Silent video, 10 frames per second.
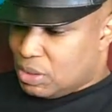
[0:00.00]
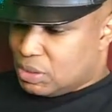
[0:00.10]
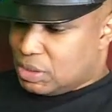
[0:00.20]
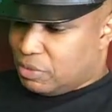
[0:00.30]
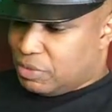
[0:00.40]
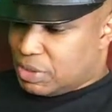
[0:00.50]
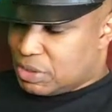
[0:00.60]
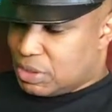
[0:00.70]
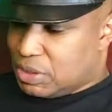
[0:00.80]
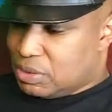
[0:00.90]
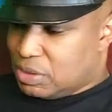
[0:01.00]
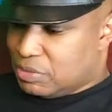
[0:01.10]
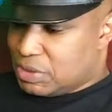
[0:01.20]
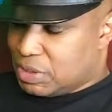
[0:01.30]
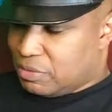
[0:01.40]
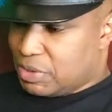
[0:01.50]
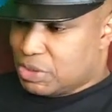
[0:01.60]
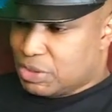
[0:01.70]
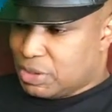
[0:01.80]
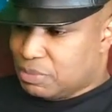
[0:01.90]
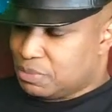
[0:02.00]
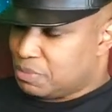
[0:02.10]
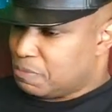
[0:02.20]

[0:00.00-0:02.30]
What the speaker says: Seventh son of a seventh son.